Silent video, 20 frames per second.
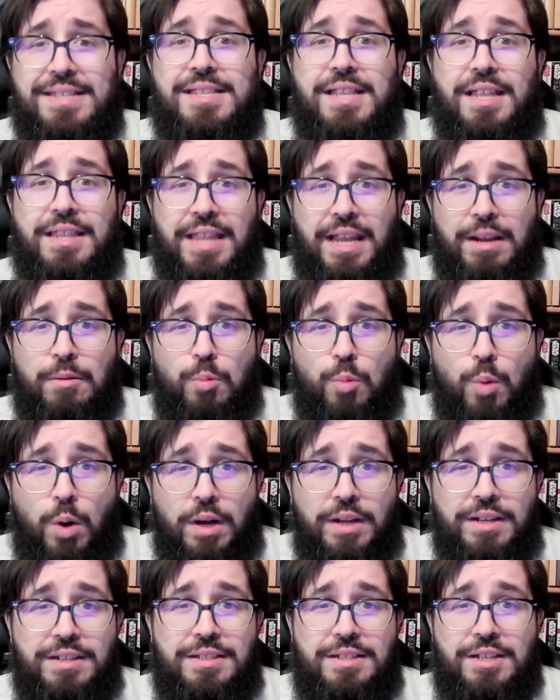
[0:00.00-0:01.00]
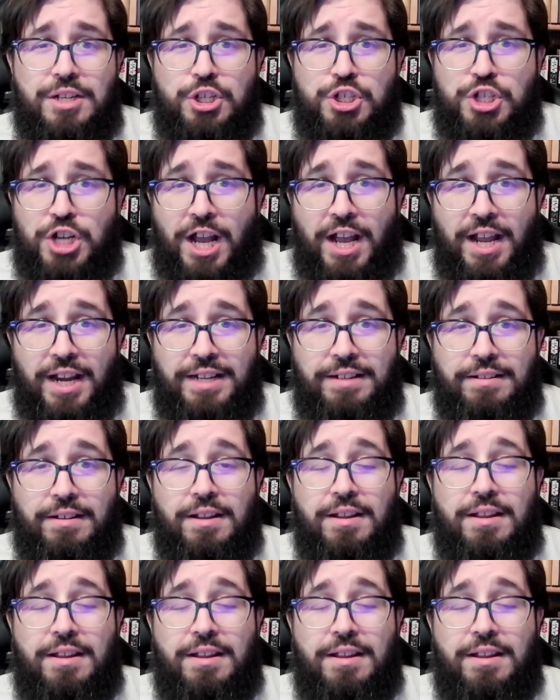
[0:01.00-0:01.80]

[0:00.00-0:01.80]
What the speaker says: that they want to shine.